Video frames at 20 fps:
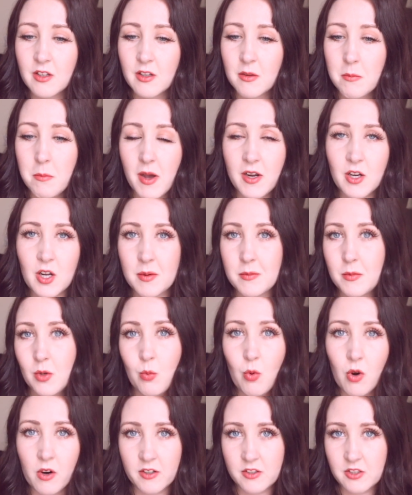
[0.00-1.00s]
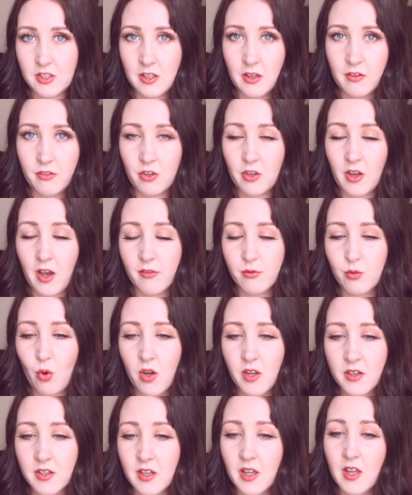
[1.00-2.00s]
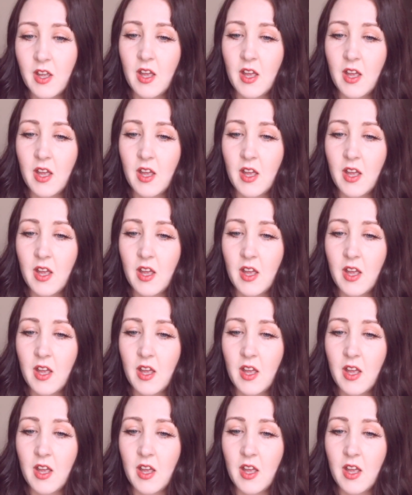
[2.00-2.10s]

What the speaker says: muck up your warranty if you have one.